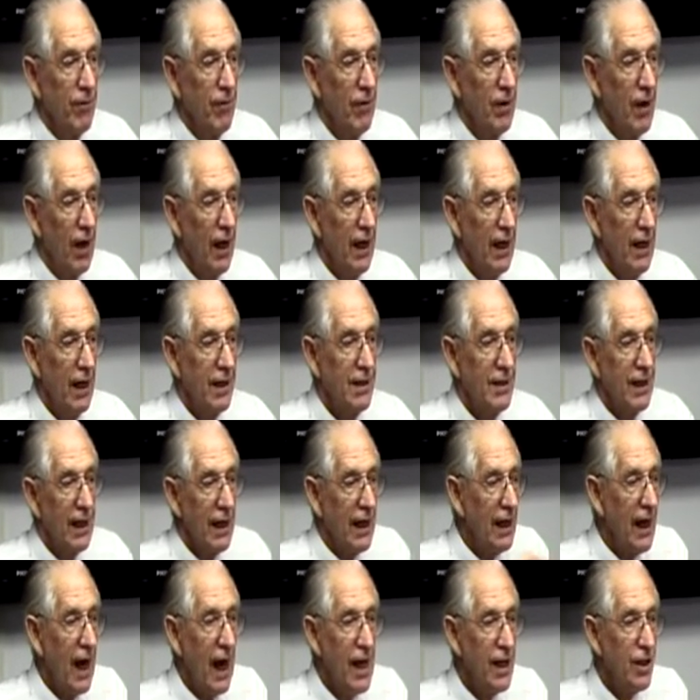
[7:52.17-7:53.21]
Like a
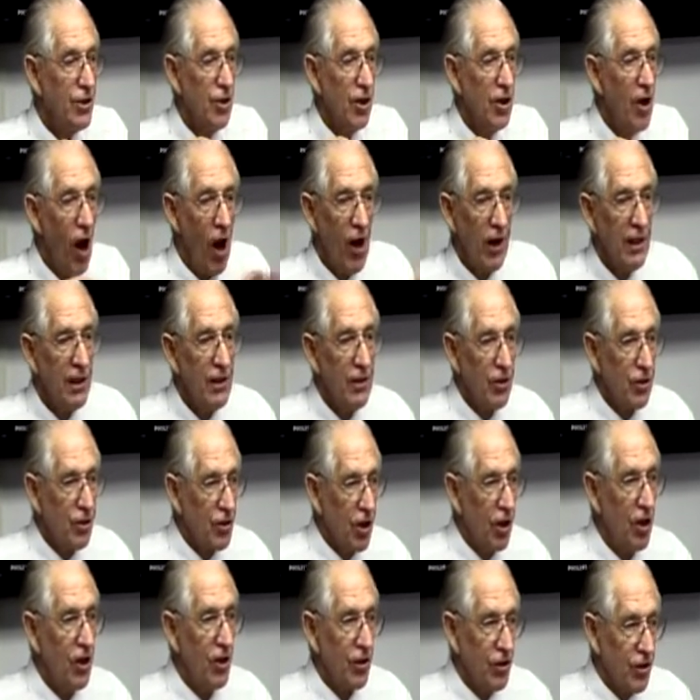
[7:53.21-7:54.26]
teenager not in the
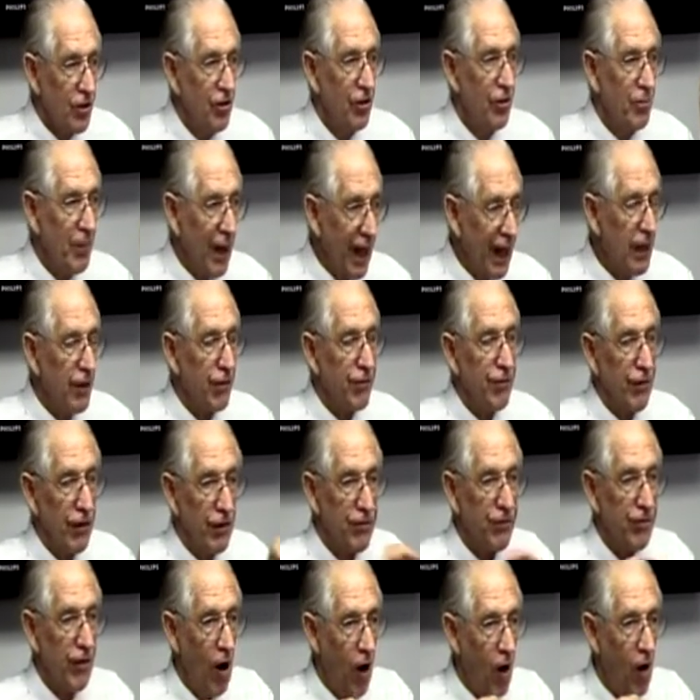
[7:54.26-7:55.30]
church could benefit
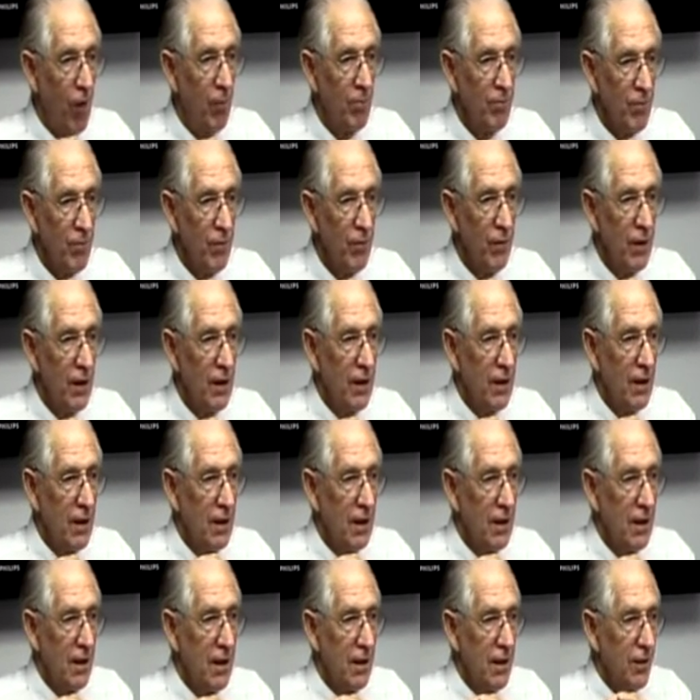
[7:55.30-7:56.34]
from
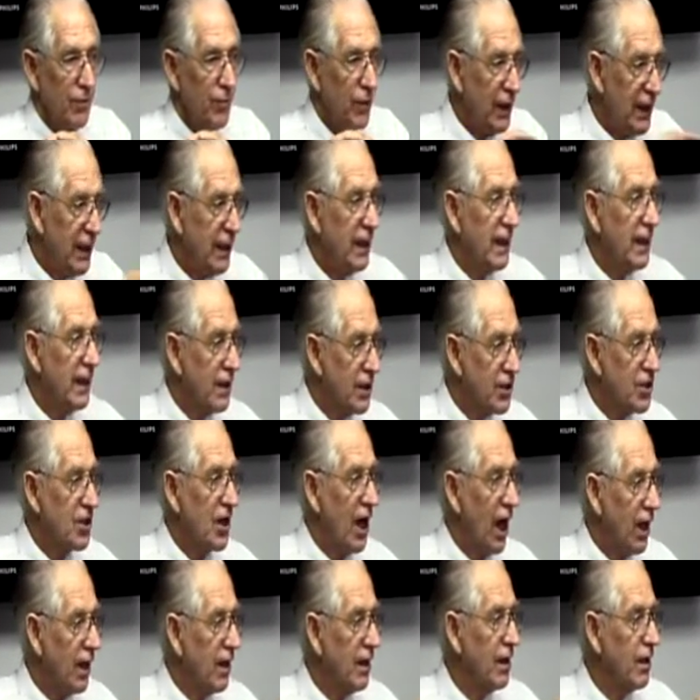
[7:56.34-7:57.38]
reading and
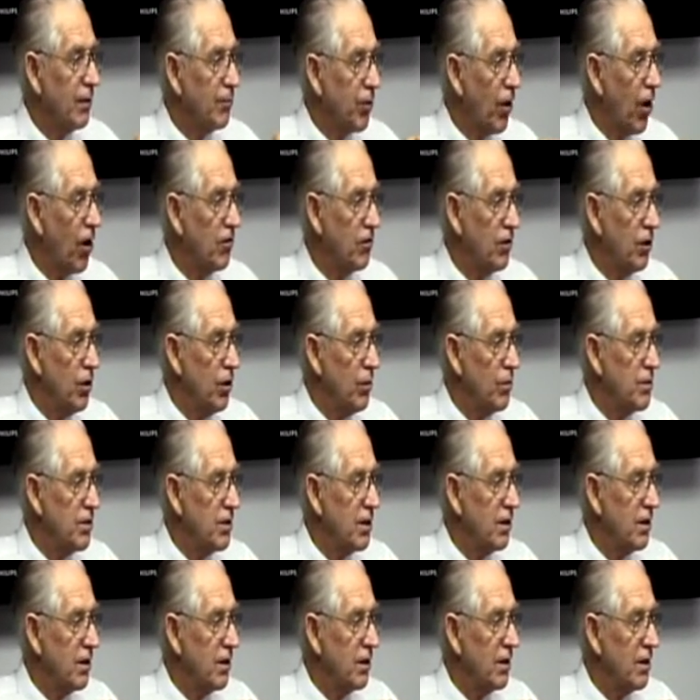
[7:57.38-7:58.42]
studying Proverbs
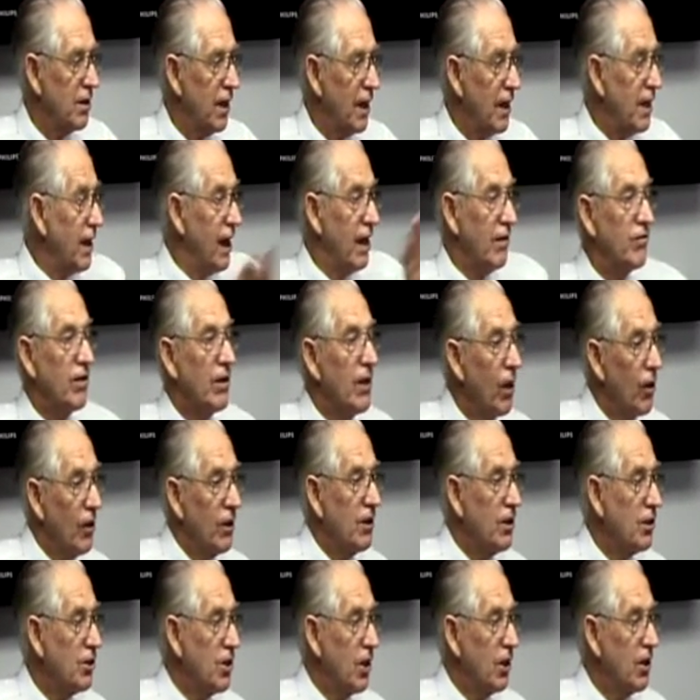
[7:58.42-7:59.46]
and never going
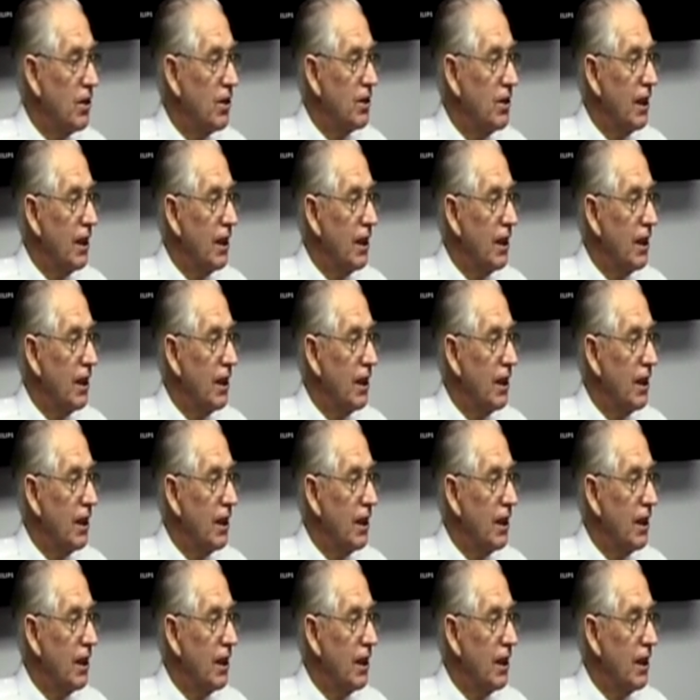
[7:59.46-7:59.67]
to church.